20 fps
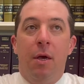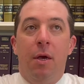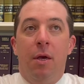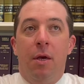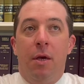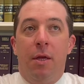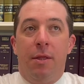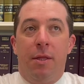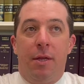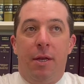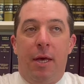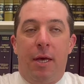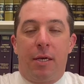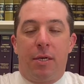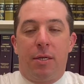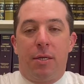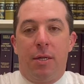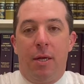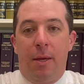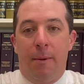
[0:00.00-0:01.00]
The
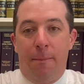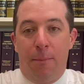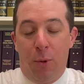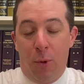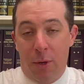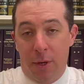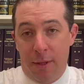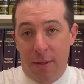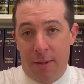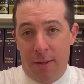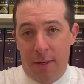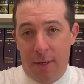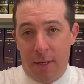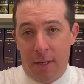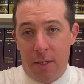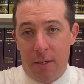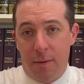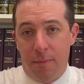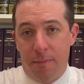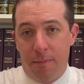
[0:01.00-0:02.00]
next important
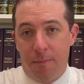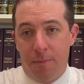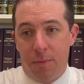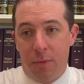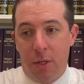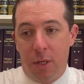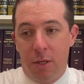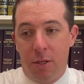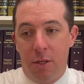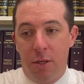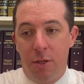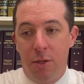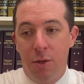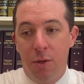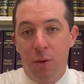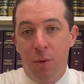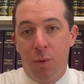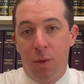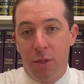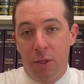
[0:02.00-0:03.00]
thing to
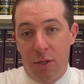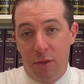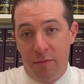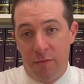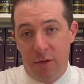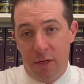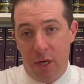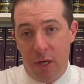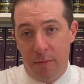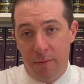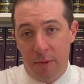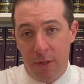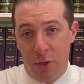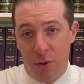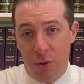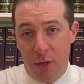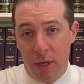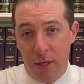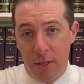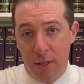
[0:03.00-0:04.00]
do once you've set up the
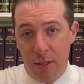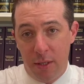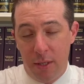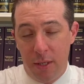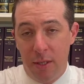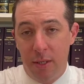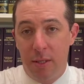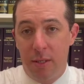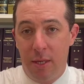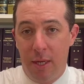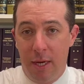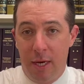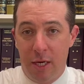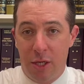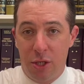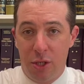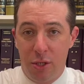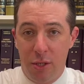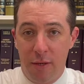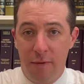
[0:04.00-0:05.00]
trust is to
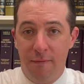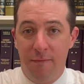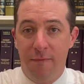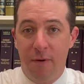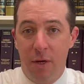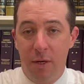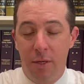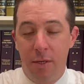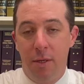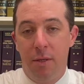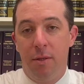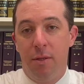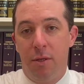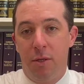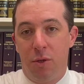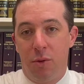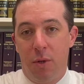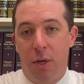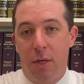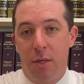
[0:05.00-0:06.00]
actually fund the
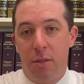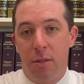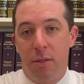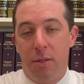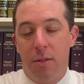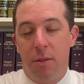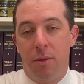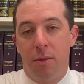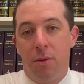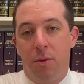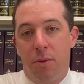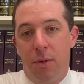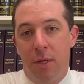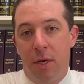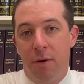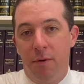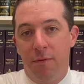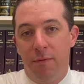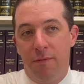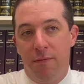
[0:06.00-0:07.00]
trust.
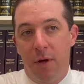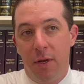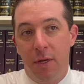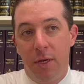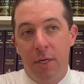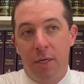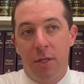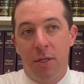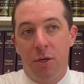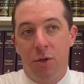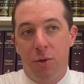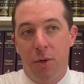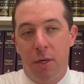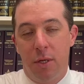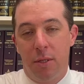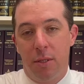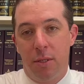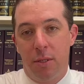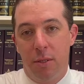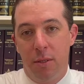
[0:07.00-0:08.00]
Without funding the
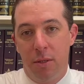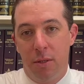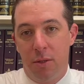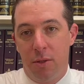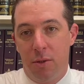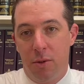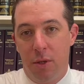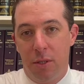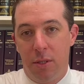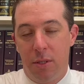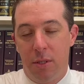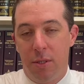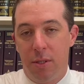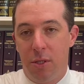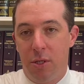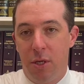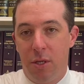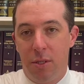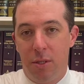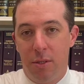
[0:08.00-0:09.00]
trust is
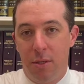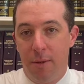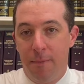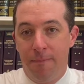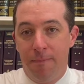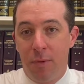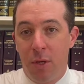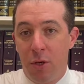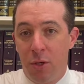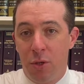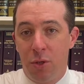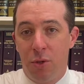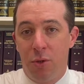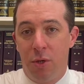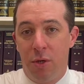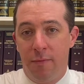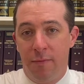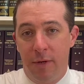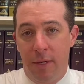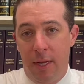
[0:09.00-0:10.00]
just sort
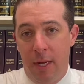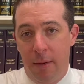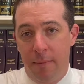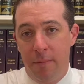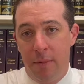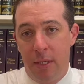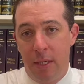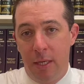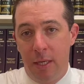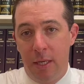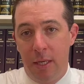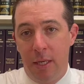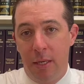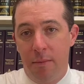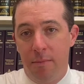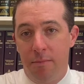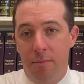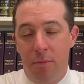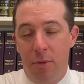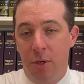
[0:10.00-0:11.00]
of an empty
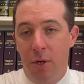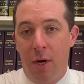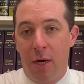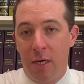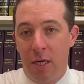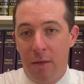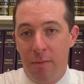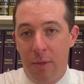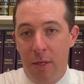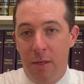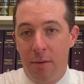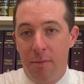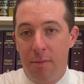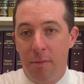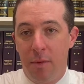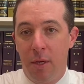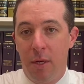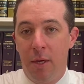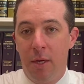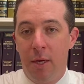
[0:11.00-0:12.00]
document,
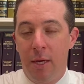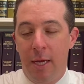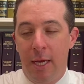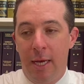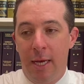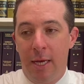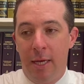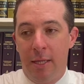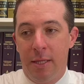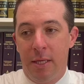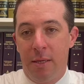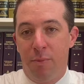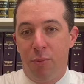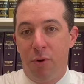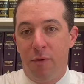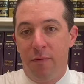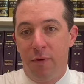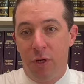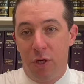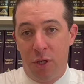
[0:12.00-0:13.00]
and the
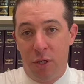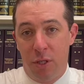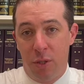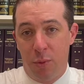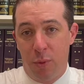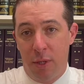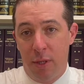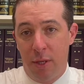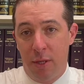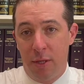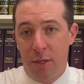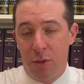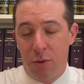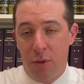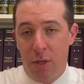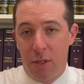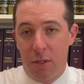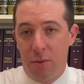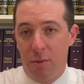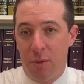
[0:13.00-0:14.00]
provisions within the
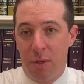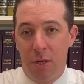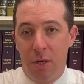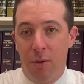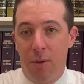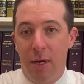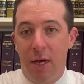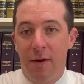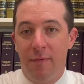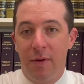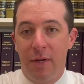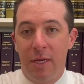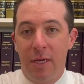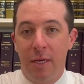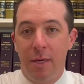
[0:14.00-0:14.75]
trust really don't have any